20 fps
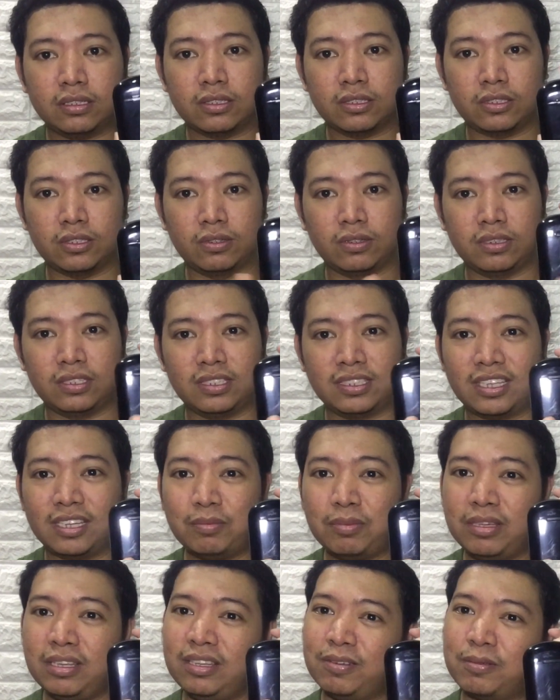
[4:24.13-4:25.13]
So it's gonna
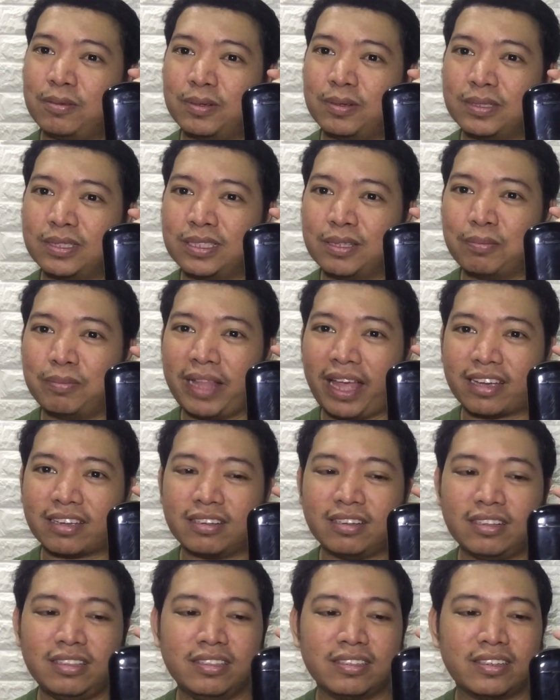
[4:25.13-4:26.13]
be the
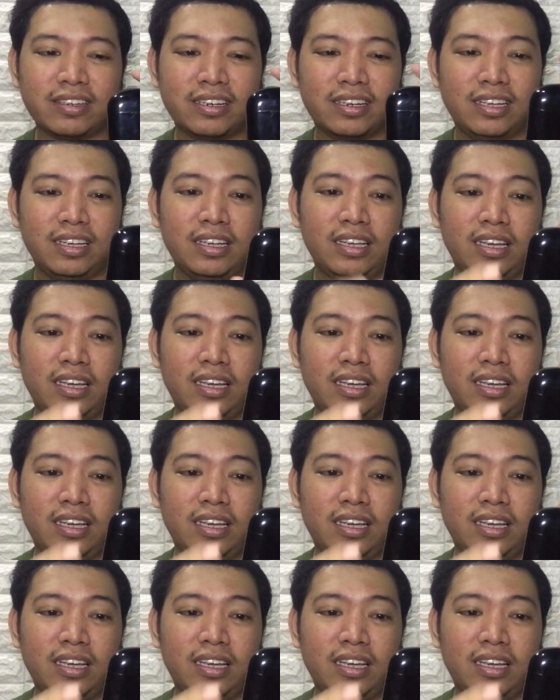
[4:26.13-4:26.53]
black color.